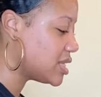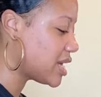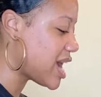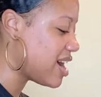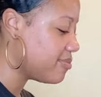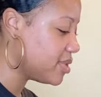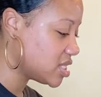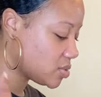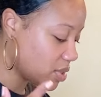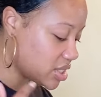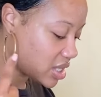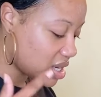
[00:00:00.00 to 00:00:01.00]
like I've been
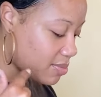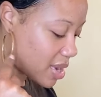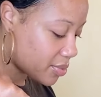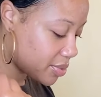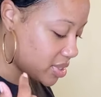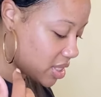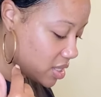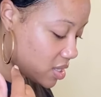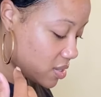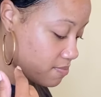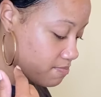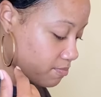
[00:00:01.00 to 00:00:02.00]
switching up my
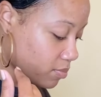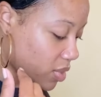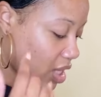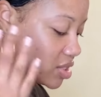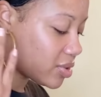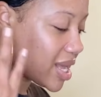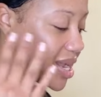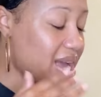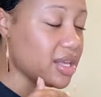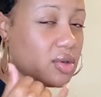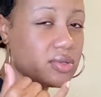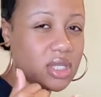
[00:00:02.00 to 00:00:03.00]
routine. So like
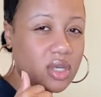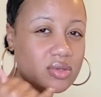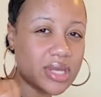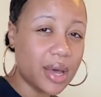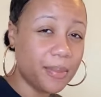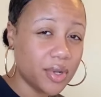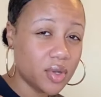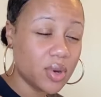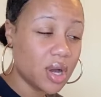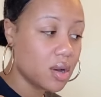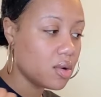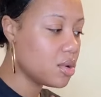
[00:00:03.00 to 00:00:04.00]
I used to use
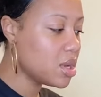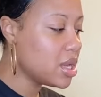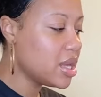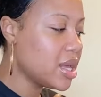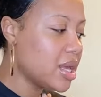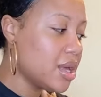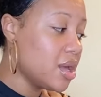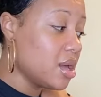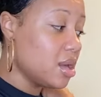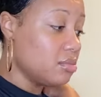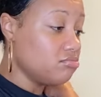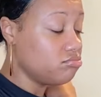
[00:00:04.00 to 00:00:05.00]
Epiduo.
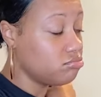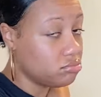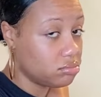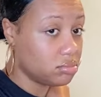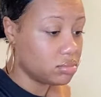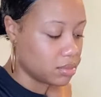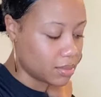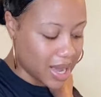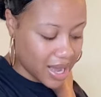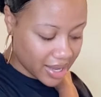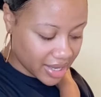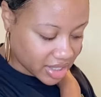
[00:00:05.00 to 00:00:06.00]

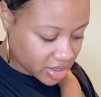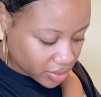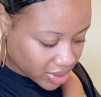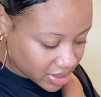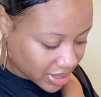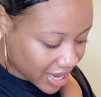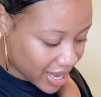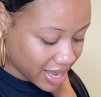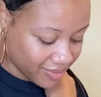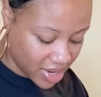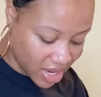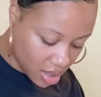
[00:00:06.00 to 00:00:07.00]
My insurance that I
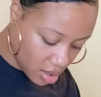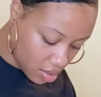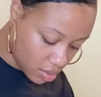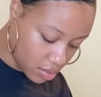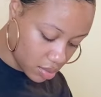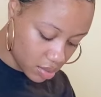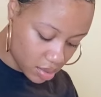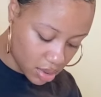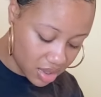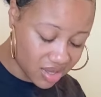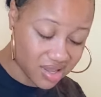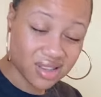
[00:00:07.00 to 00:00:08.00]
have now,
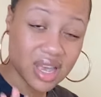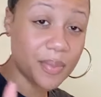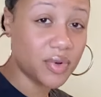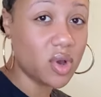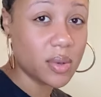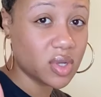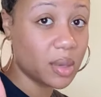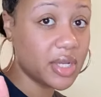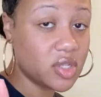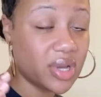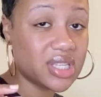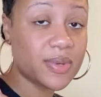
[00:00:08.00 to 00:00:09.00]
Epiduo was gonna be
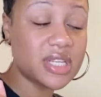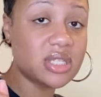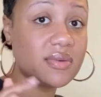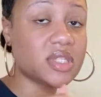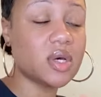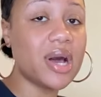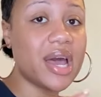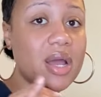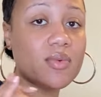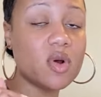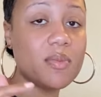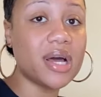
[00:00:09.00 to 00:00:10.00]
too expensive. So I
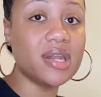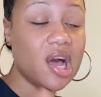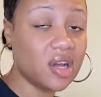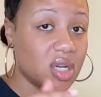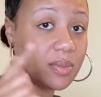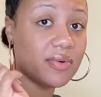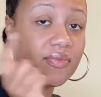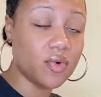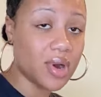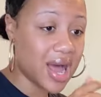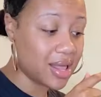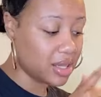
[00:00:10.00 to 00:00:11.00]
had wrote my doctor
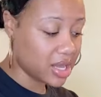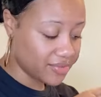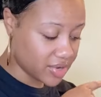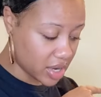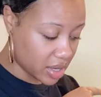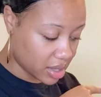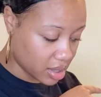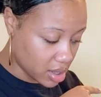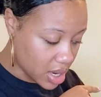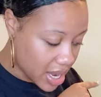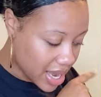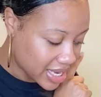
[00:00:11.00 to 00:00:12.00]
before I left her
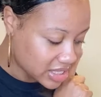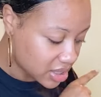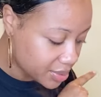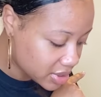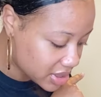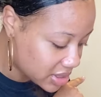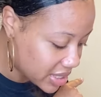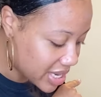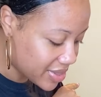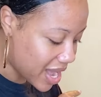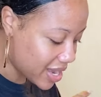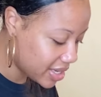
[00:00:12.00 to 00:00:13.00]
and she was just
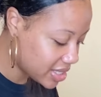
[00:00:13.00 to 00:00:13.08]
saying that I